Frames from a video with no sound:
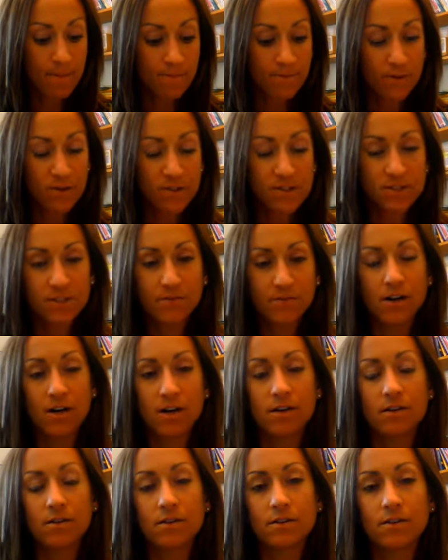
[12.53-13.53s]
First of
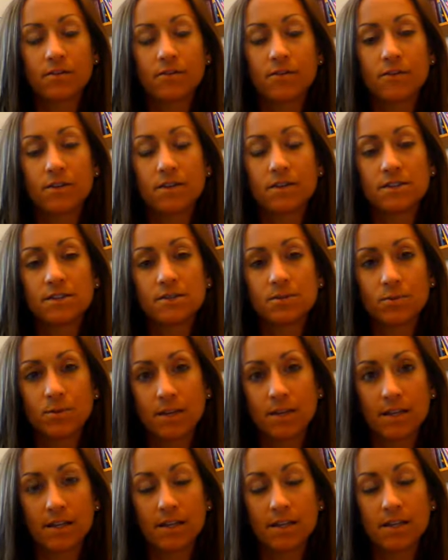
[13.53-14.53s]
all, for this
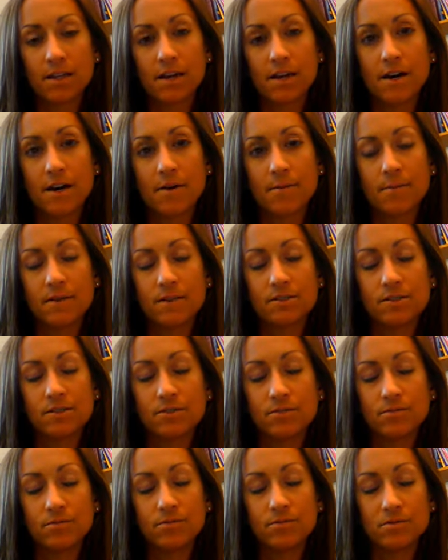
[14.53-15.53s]
week, as
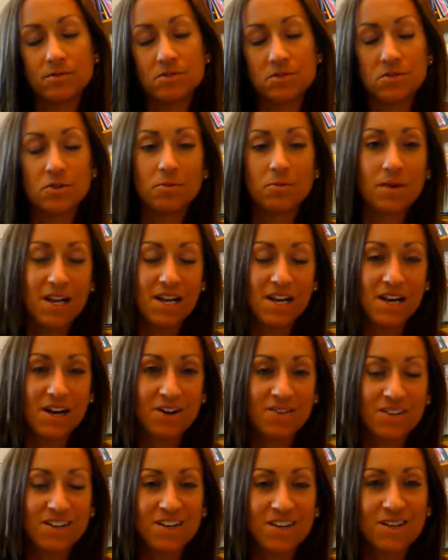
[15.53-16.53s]
you know by
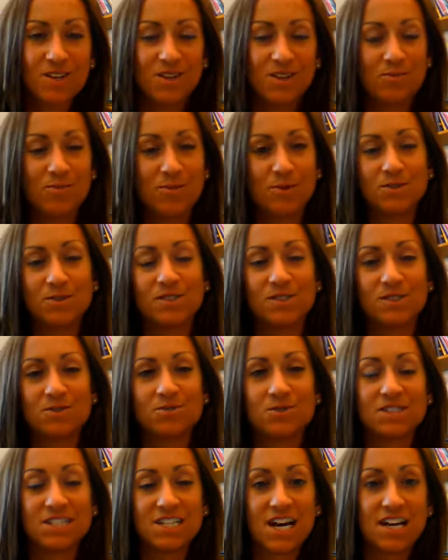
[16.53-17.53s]
now, the posting
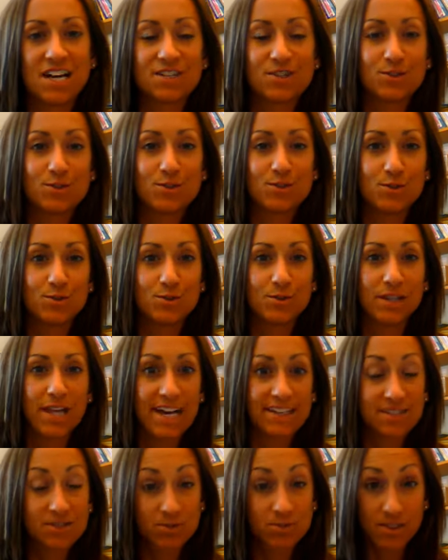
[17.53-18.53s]
was not due
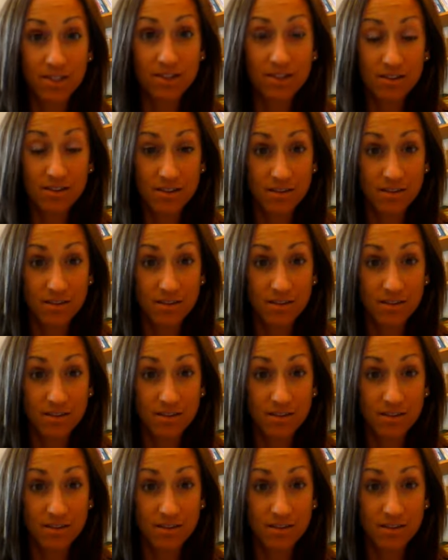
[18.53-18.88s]
last week.